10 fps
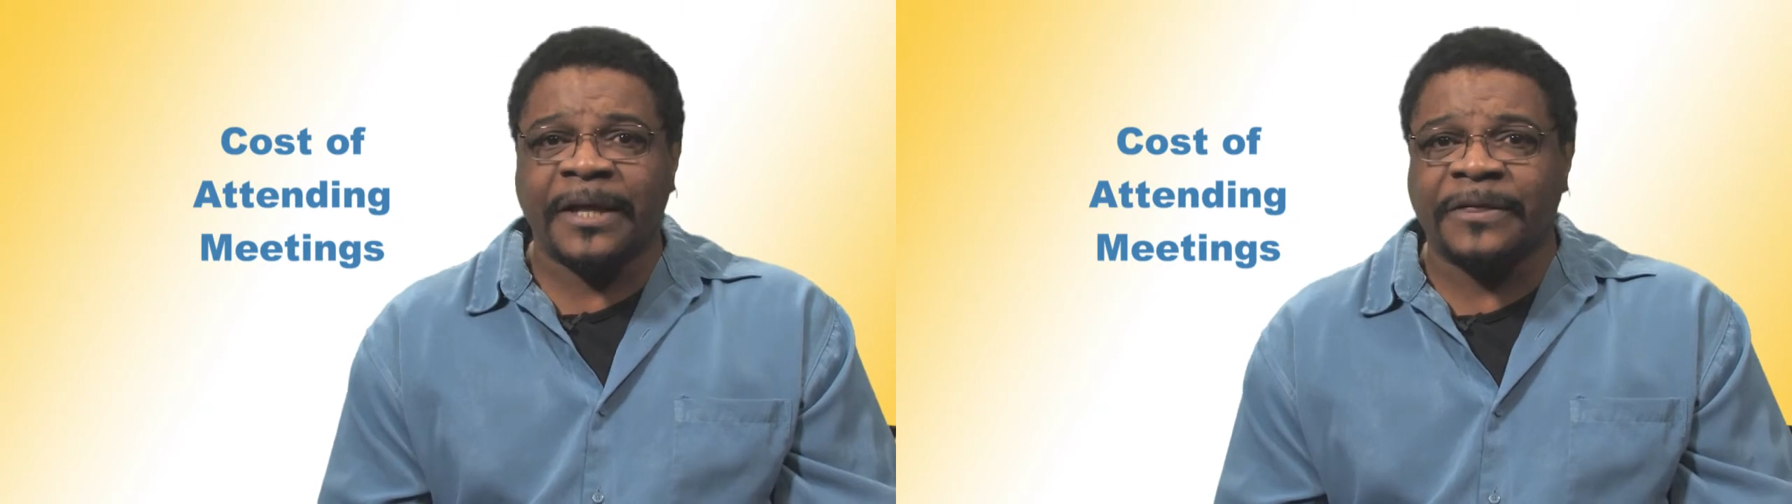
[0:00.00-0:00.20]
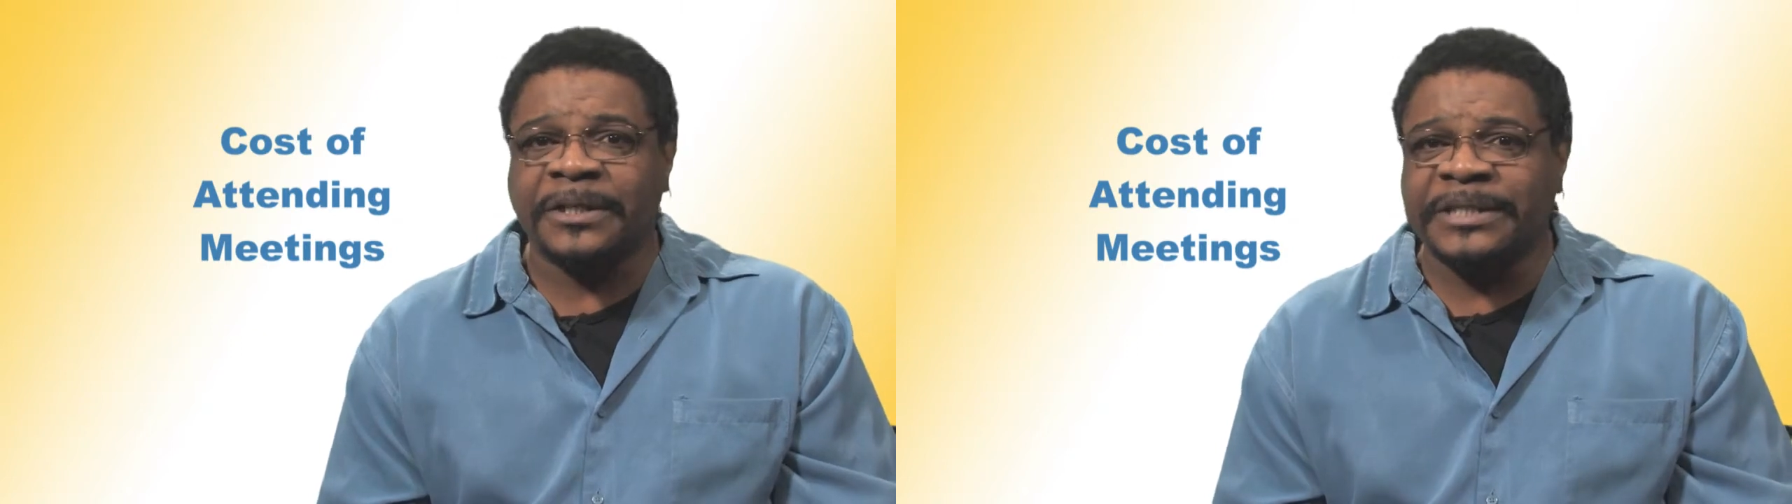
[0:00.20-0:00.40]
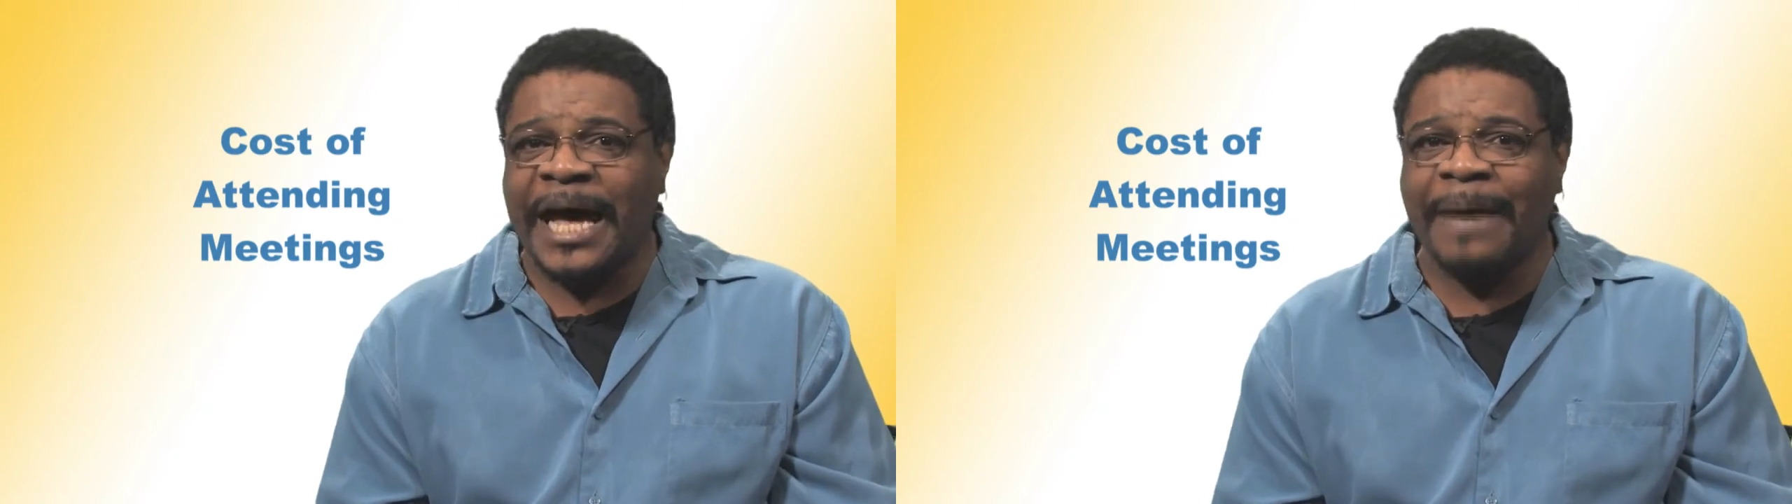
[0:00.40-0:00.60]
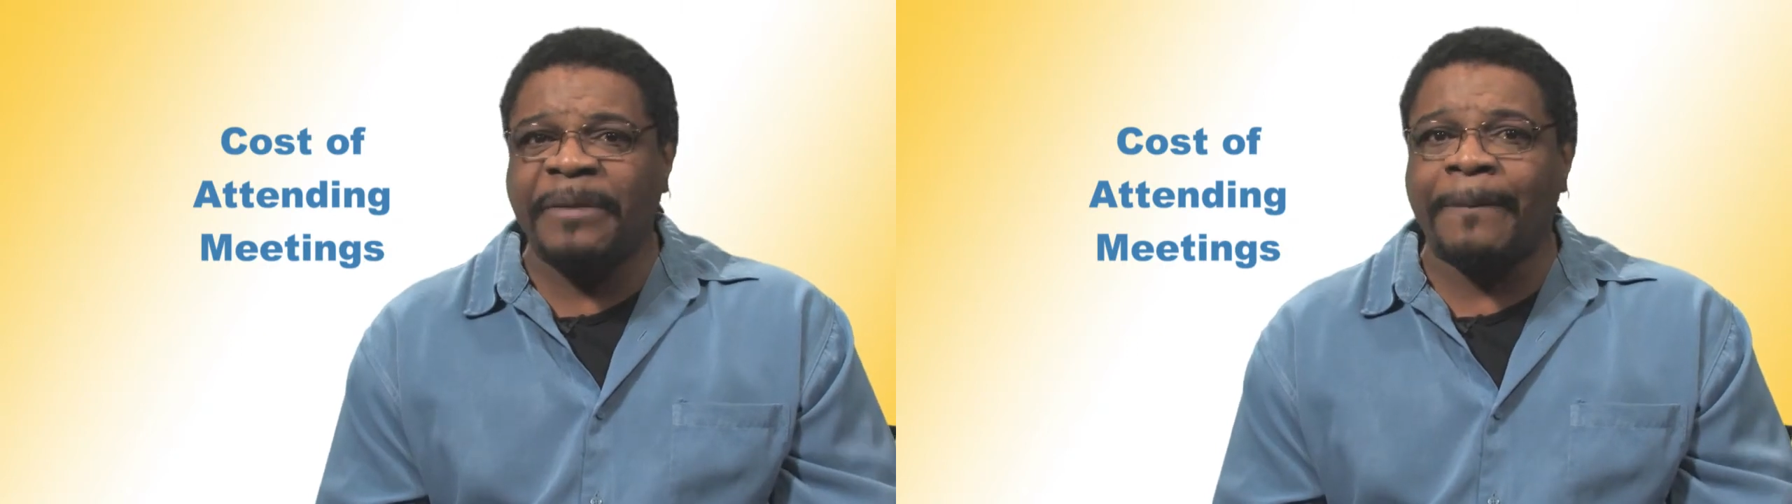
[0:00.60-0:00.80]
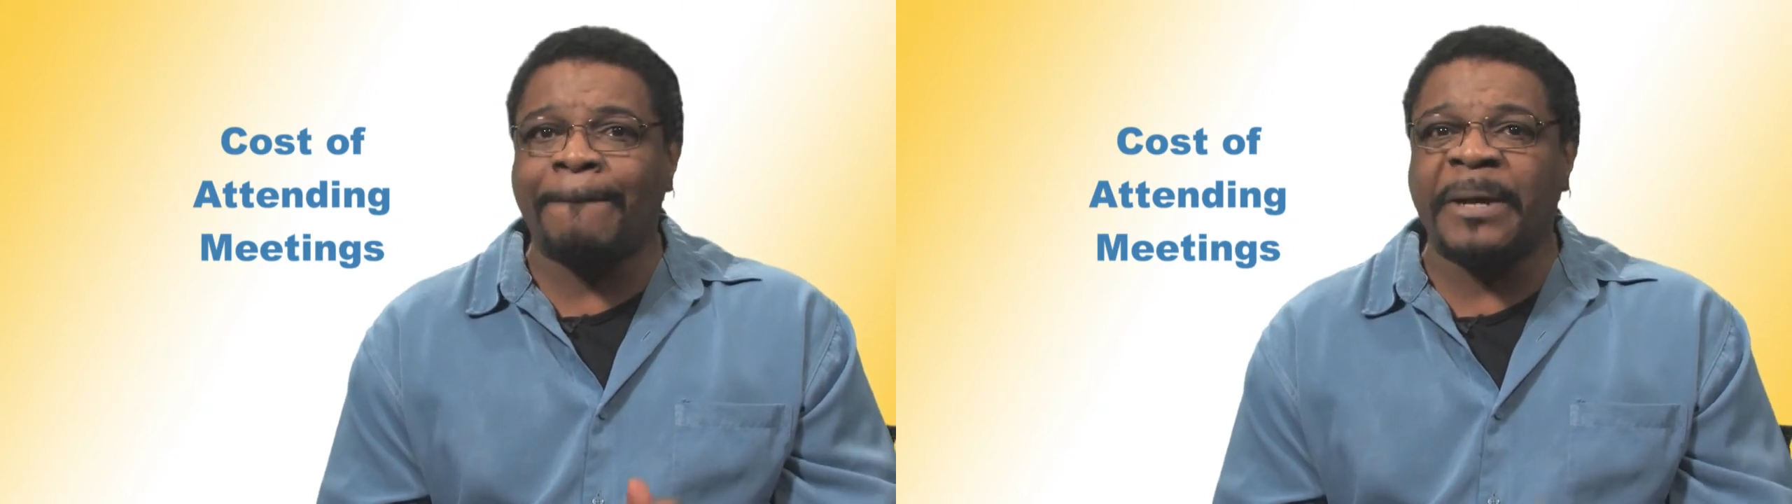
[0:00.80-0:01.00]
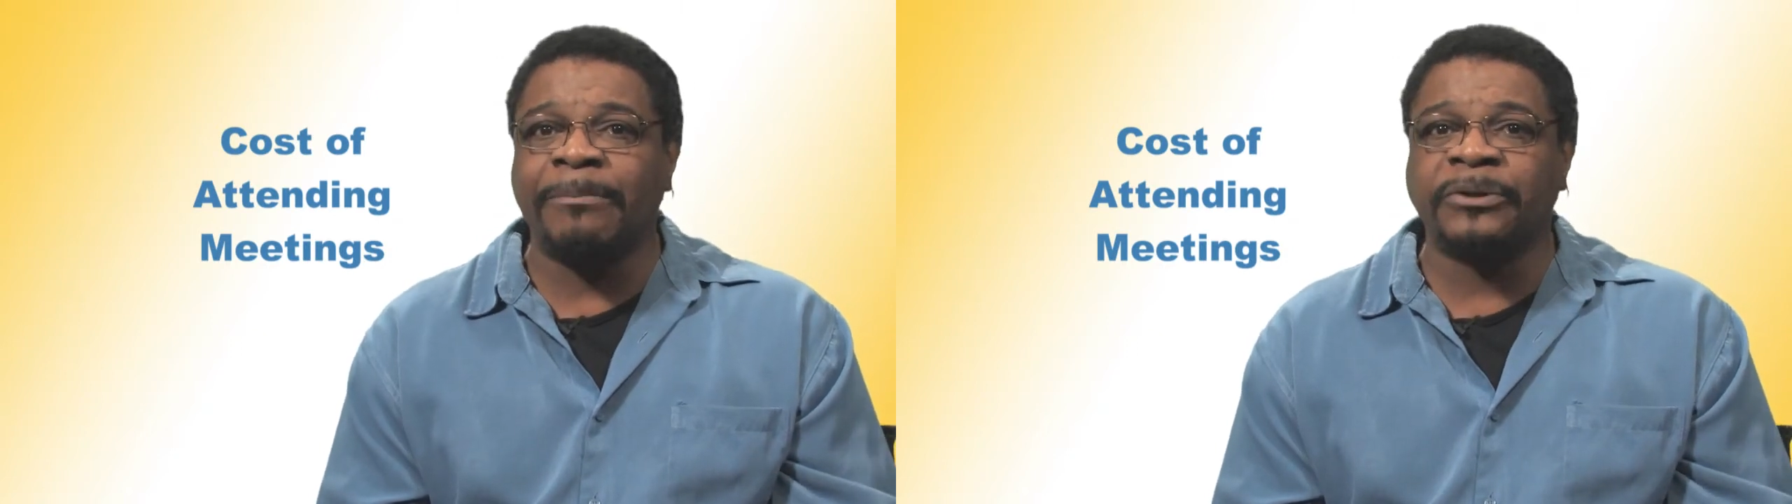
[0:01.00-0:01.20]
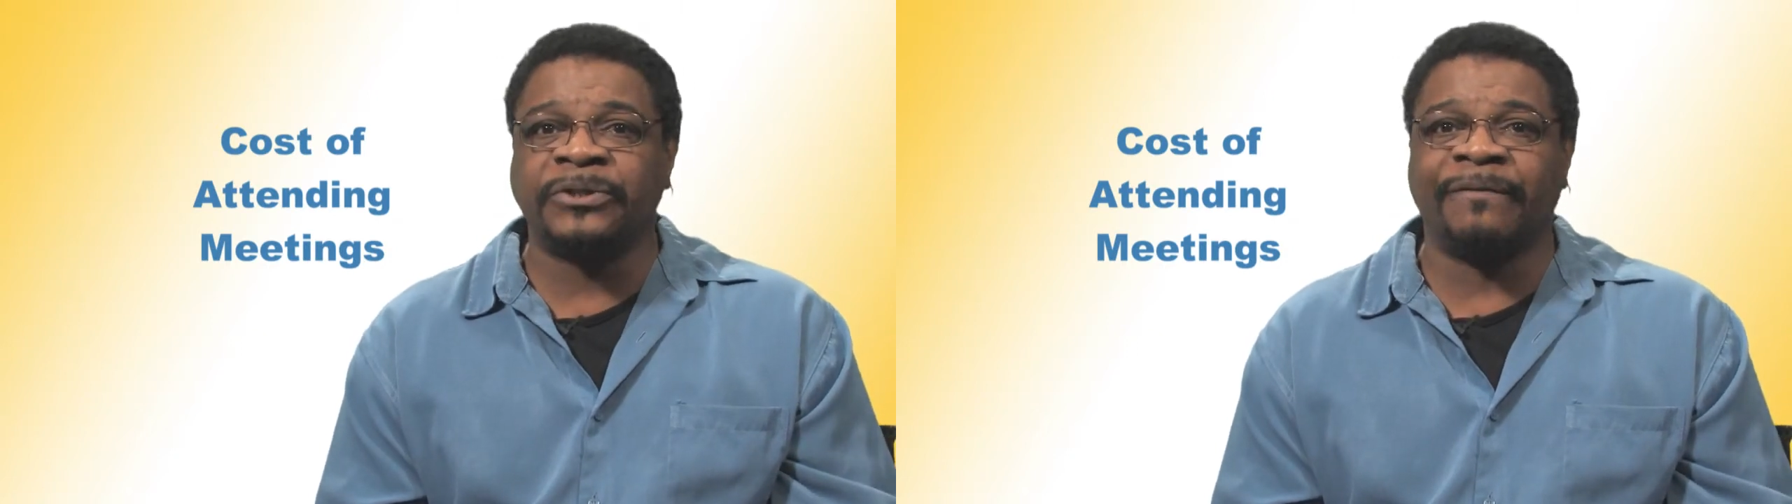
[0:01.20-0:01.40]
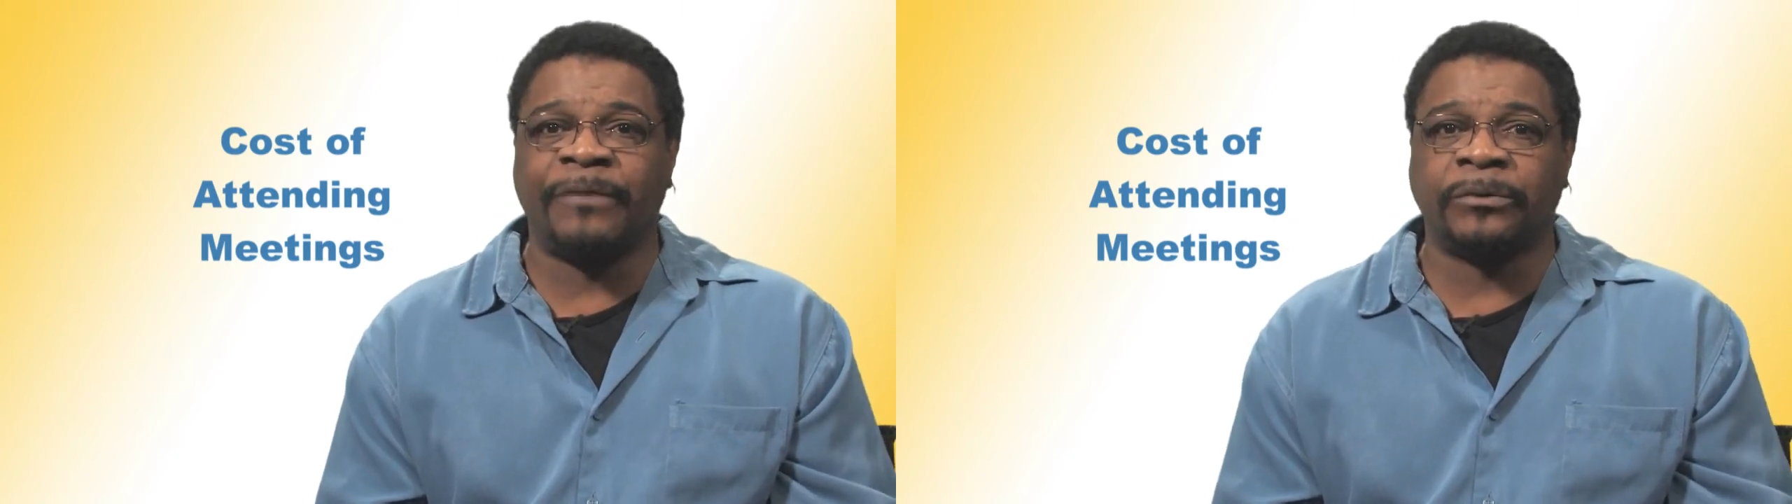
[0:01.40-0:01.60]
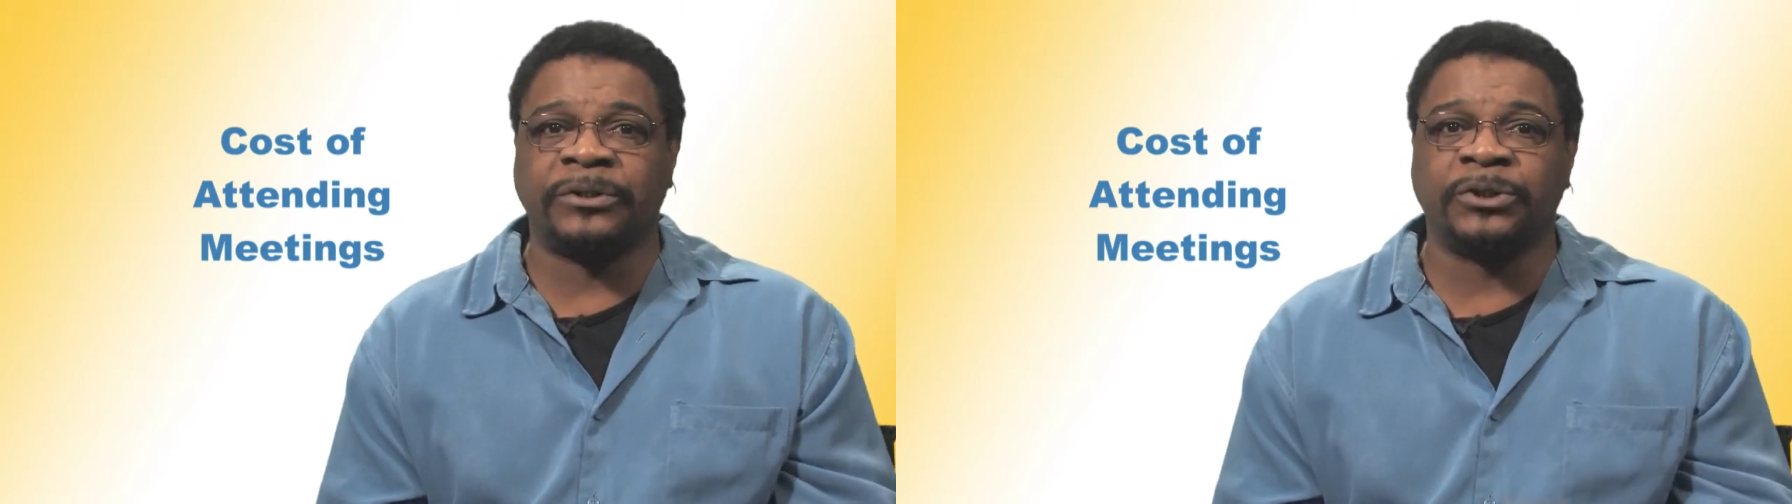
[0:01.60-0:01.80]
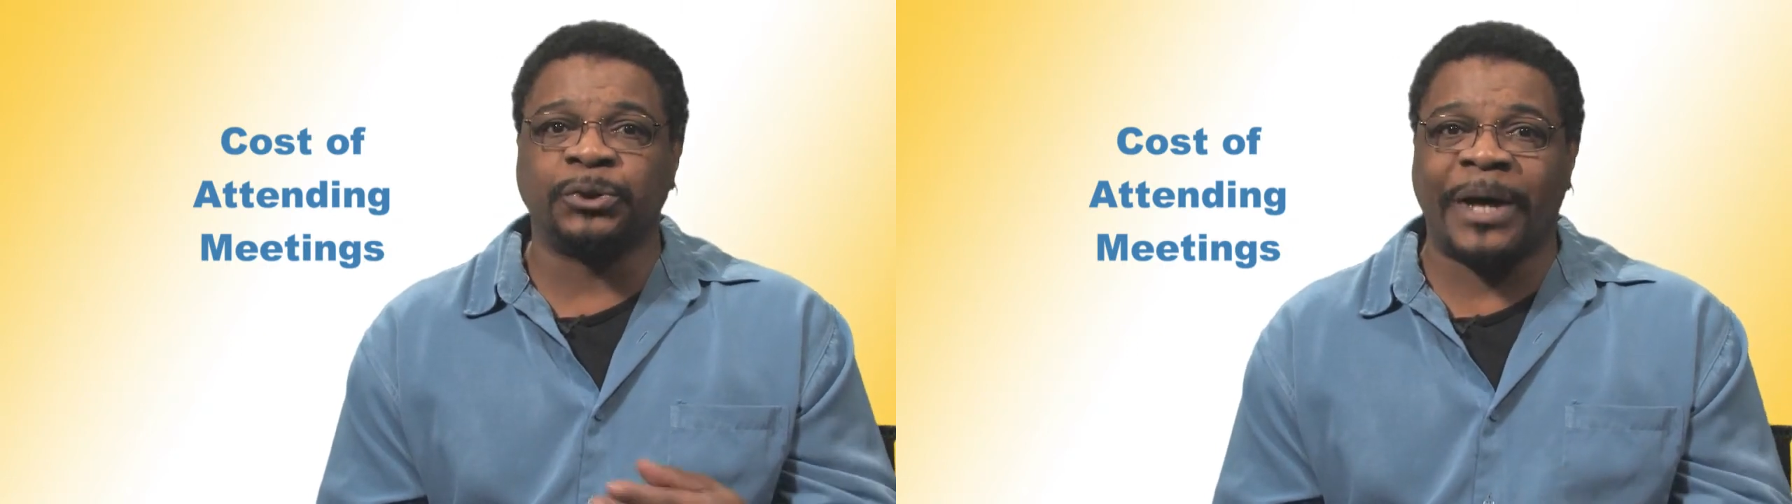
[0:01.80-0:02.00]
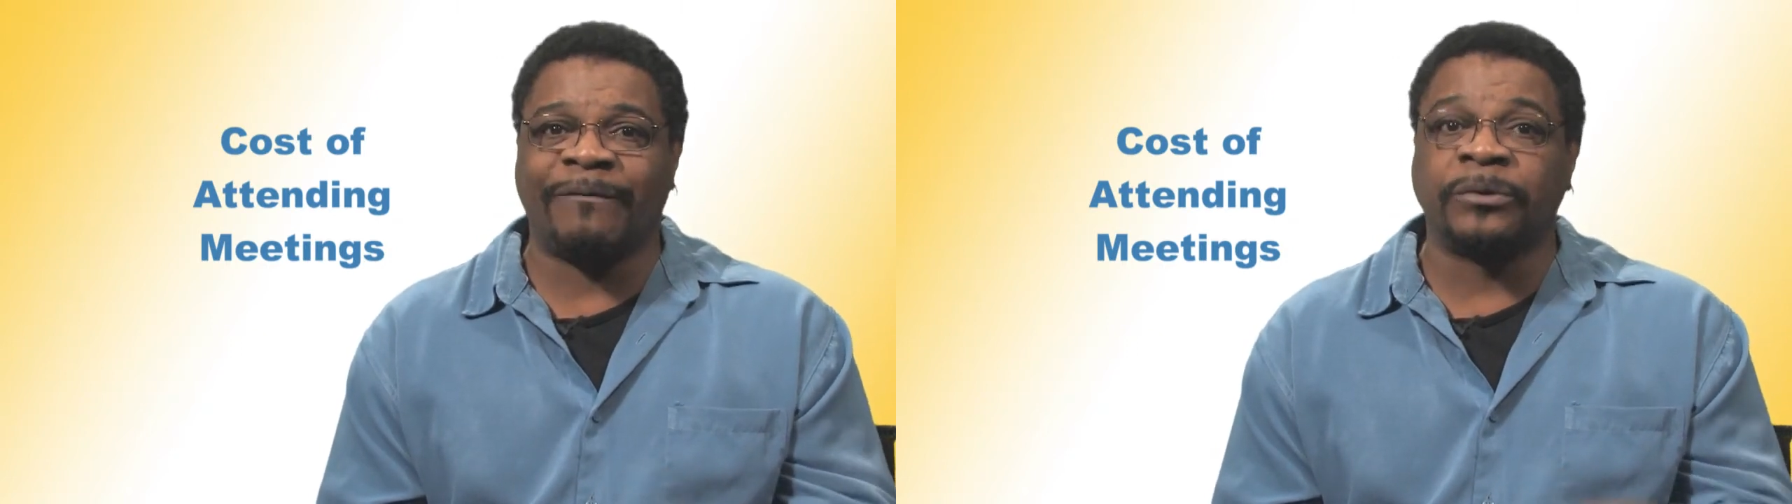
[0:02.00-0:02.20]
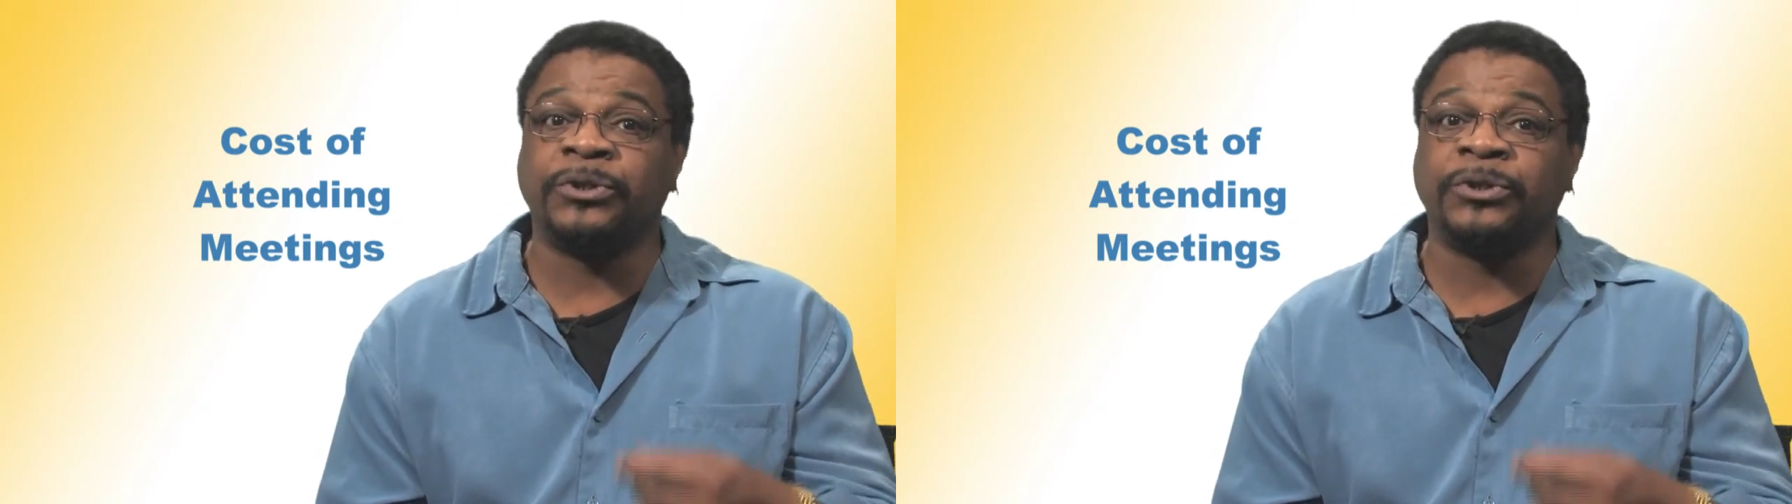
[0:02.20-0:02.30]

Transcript: the time that members devote to travel